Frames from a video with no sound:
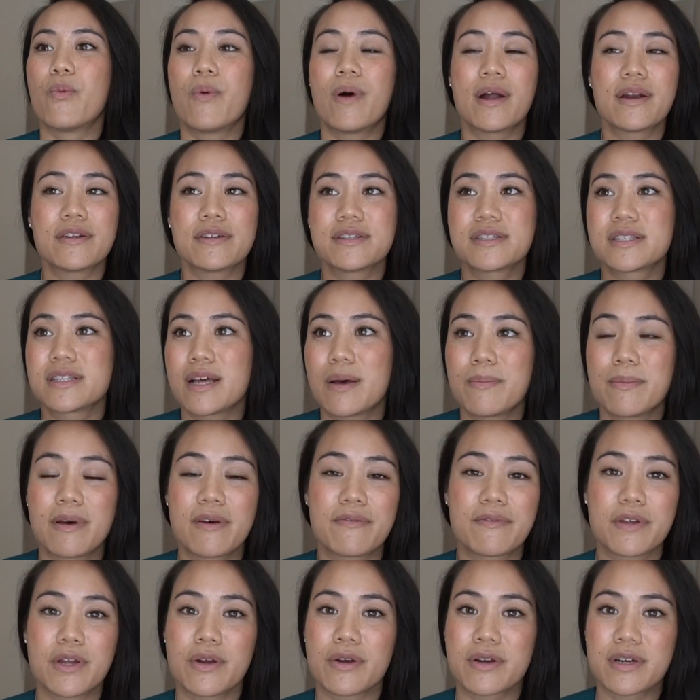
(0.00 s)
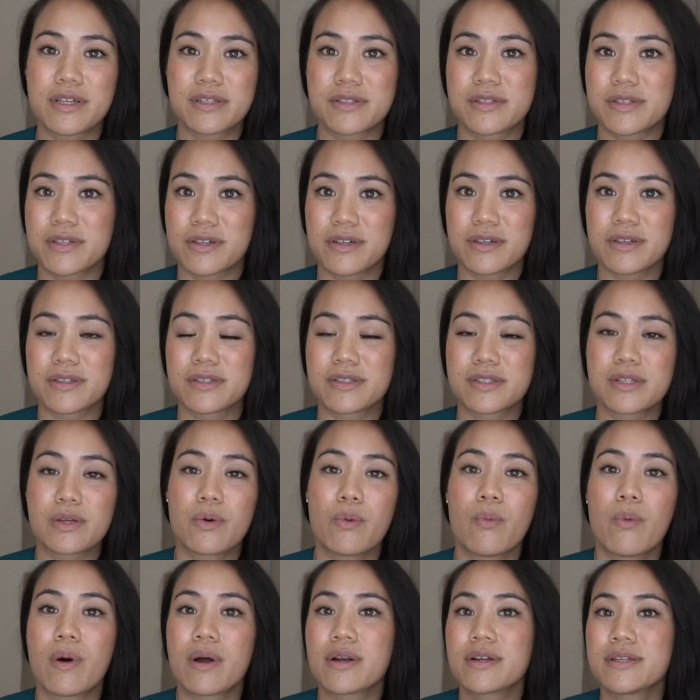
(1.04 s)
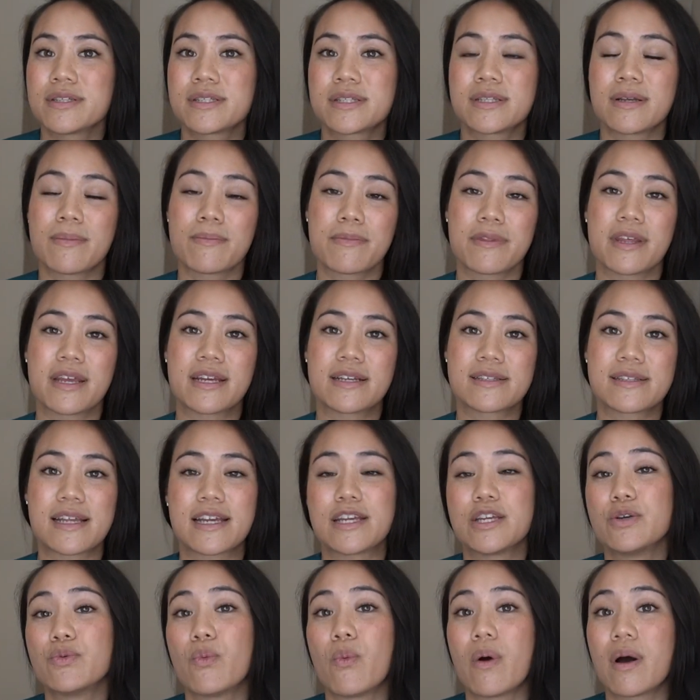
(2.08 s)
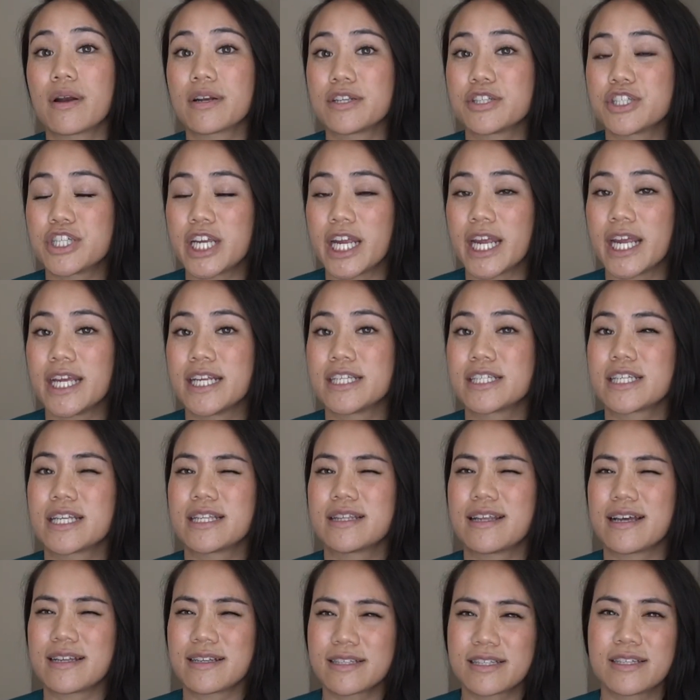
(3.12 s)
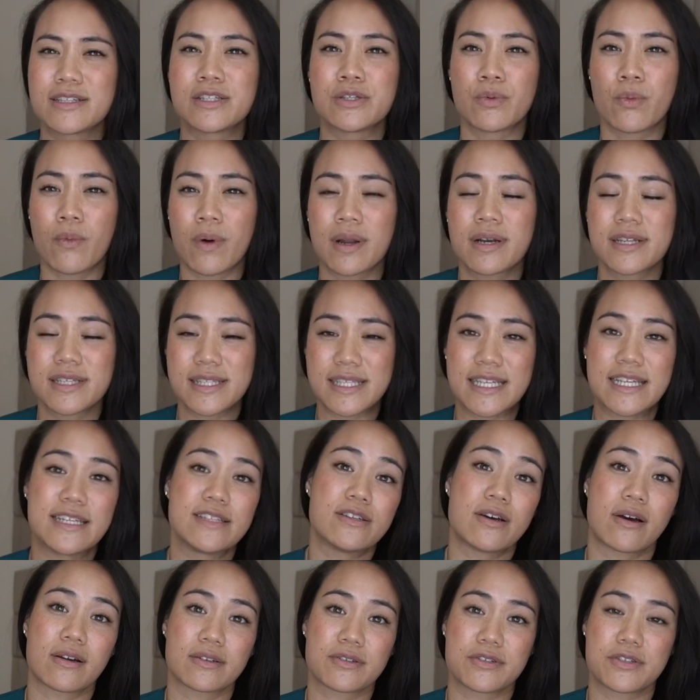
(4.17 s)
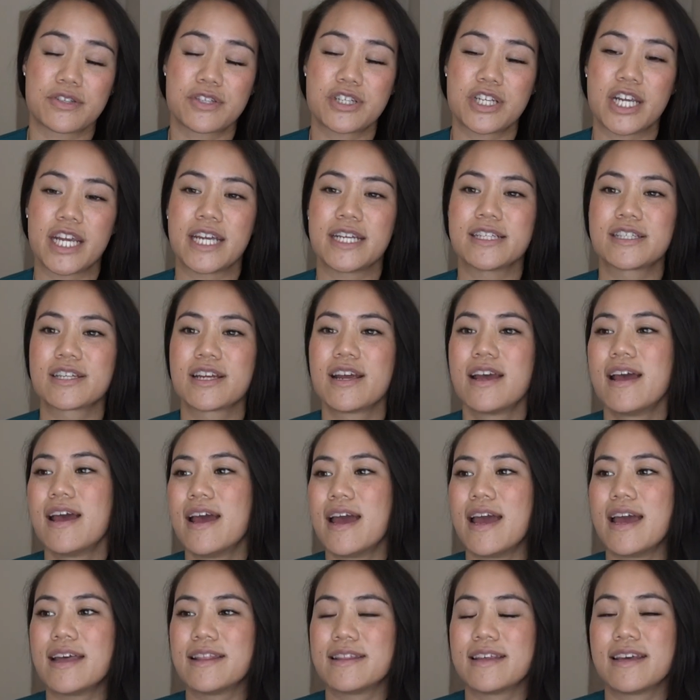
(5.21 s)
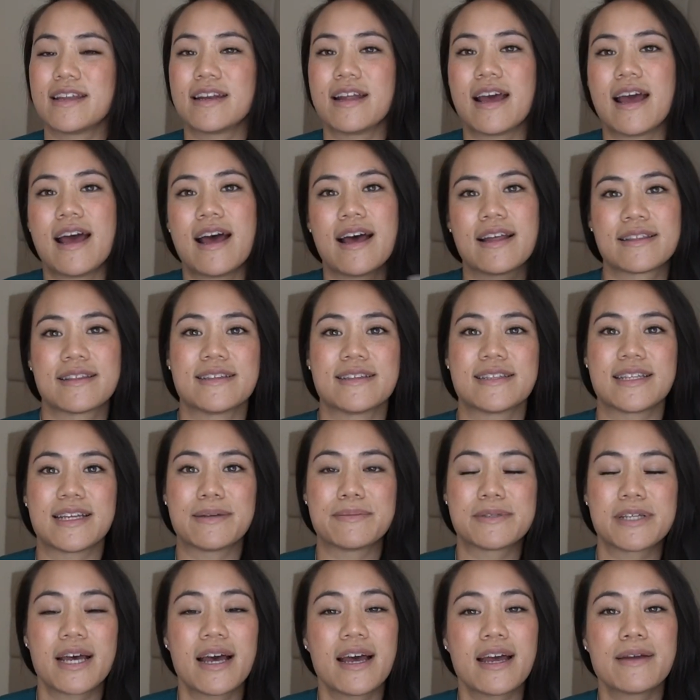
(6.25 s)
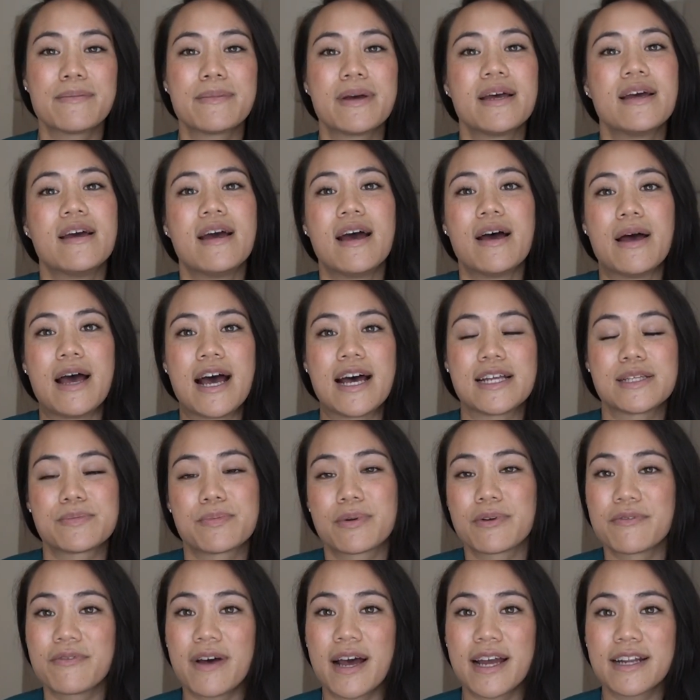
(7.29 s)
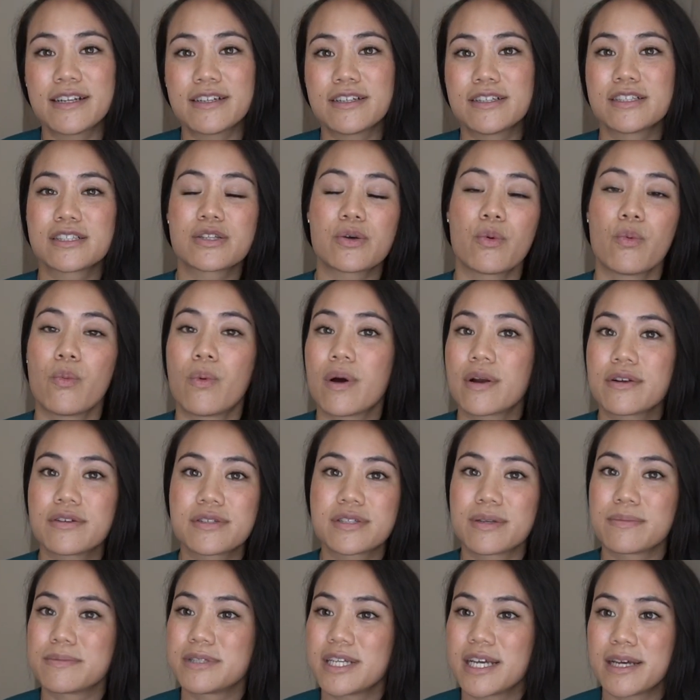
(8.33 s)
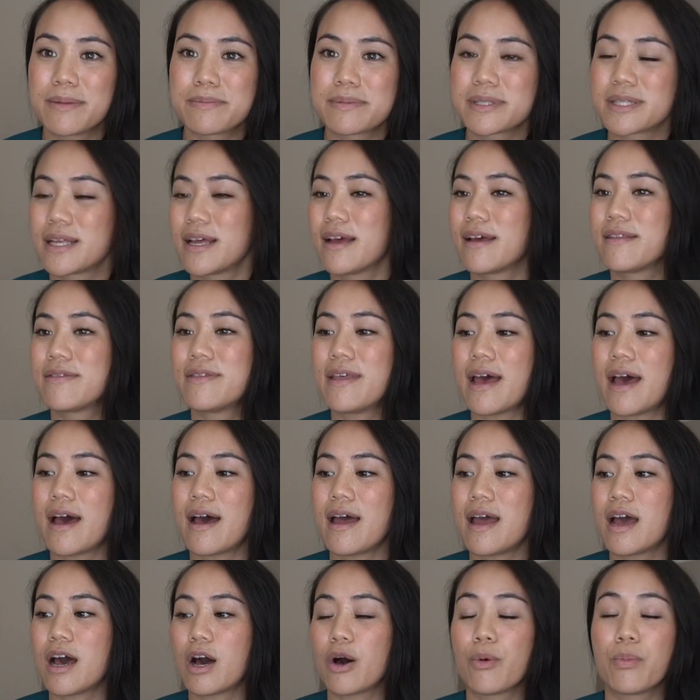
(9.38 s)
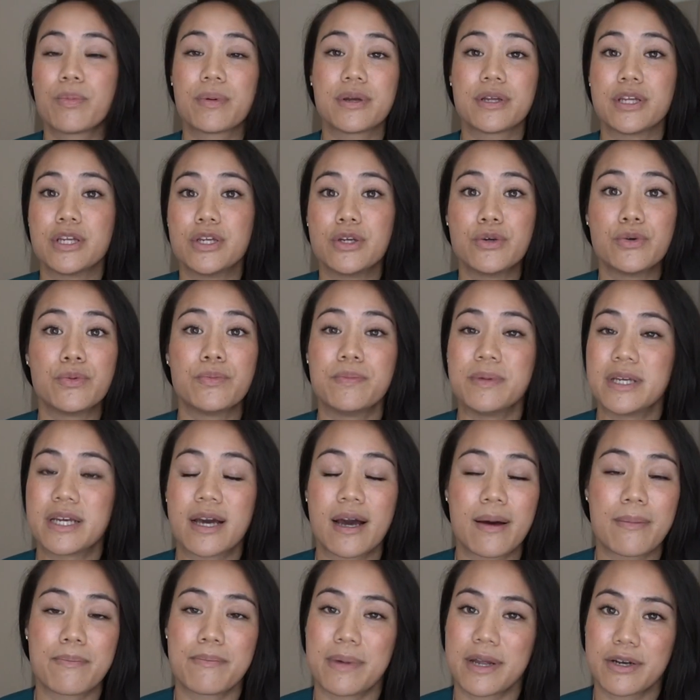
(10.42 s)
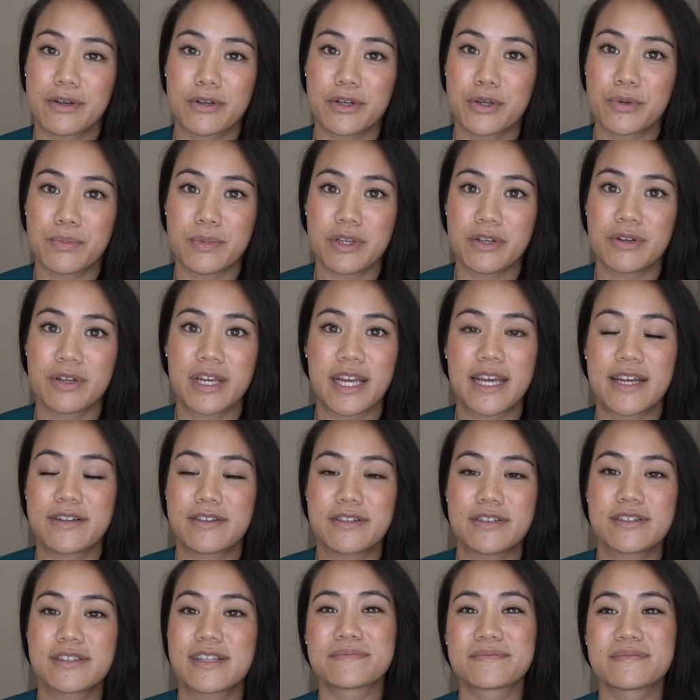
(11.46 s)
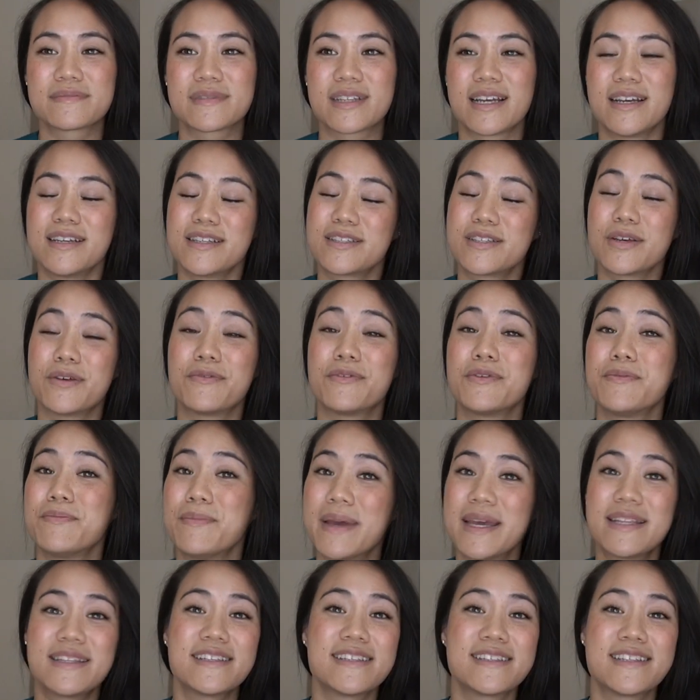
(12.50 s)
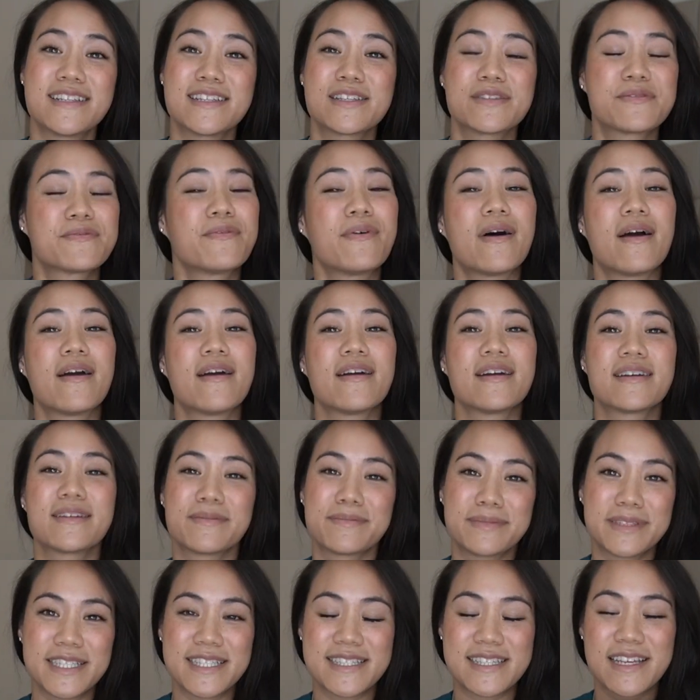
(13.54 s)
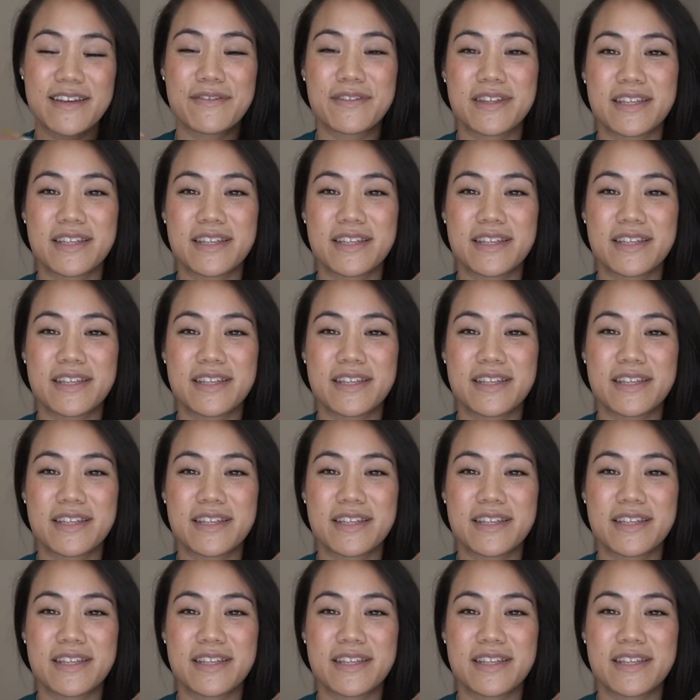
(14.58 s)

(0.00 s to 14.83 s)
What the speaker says: What are some of your concerns? What are some things that you want to change, that just want to see doctors change? And then at the same time, as providers, what are some tips that help you become better communicators? So if you made it this far, please give